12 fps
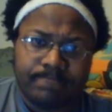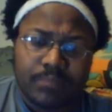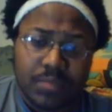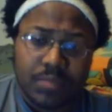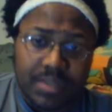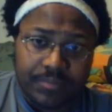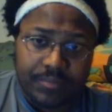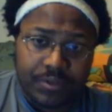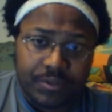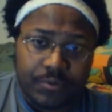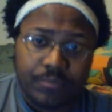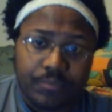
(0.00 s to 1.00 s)
Step
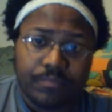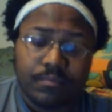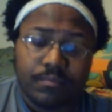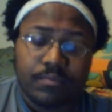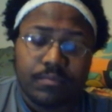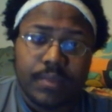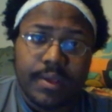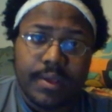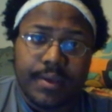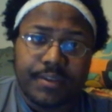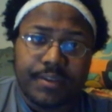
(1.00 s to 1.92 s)
2 is